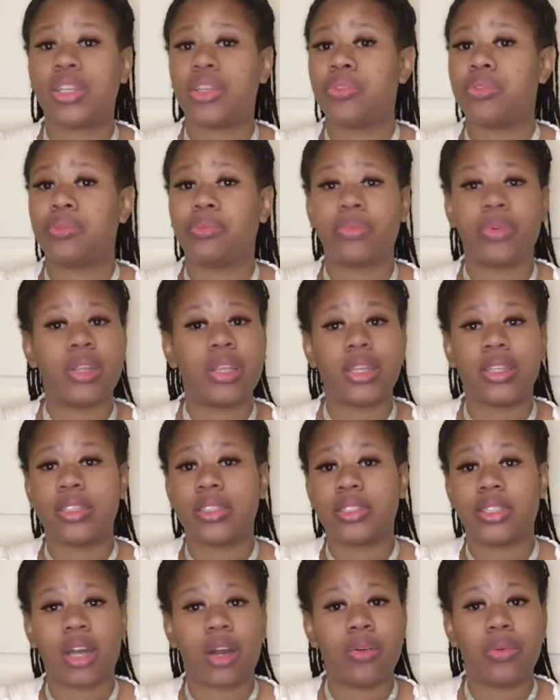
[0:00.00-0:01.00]
You
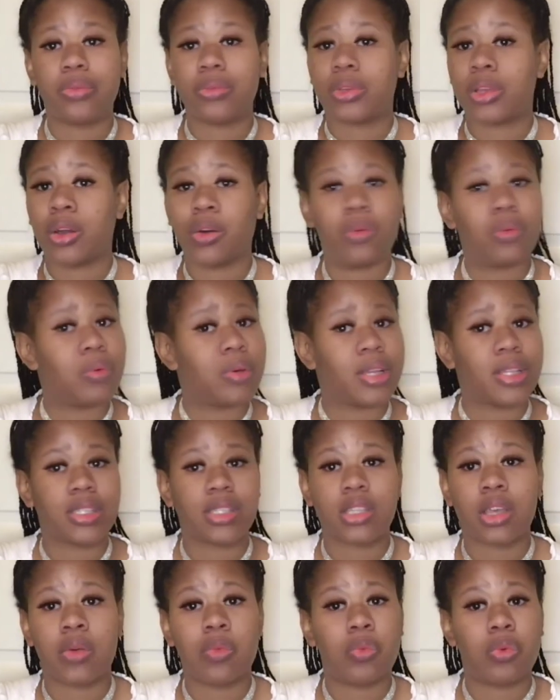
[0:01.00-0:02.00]
really don't know what
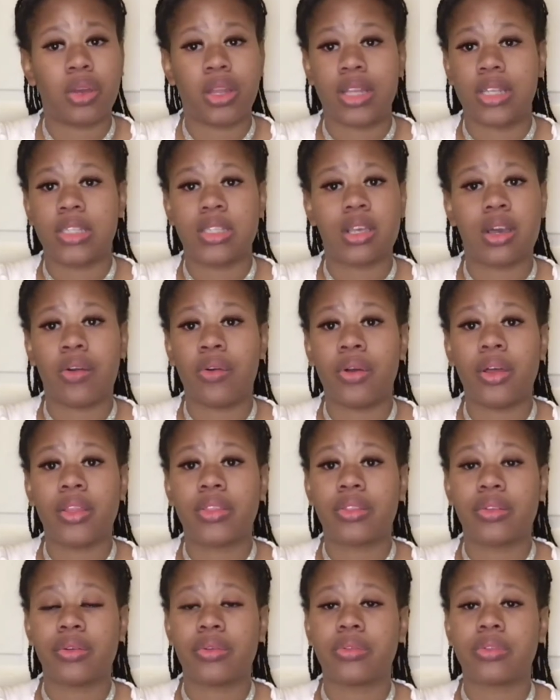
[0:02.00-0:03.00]
someone is
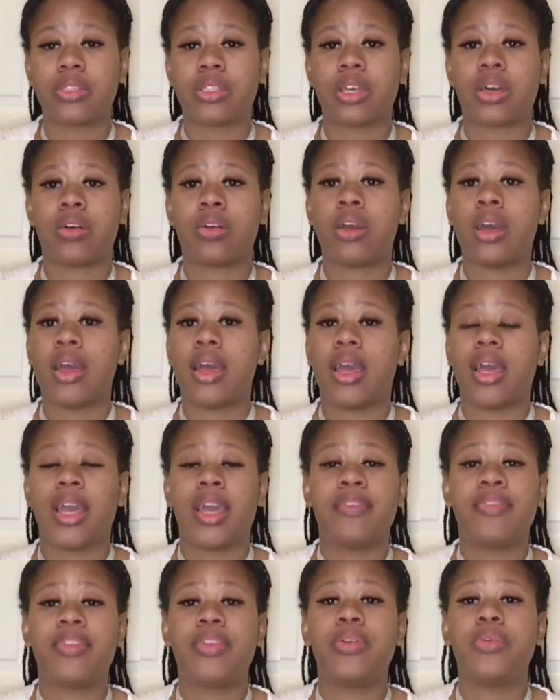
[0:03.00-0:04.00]
going through. So
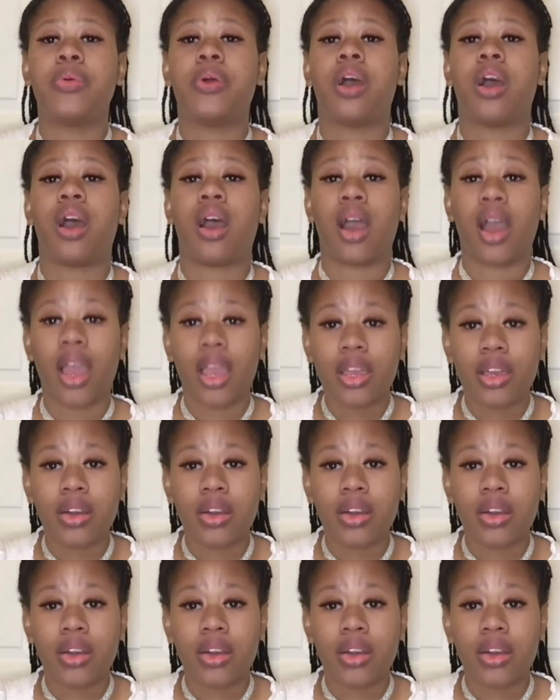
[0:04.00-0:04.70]
if you are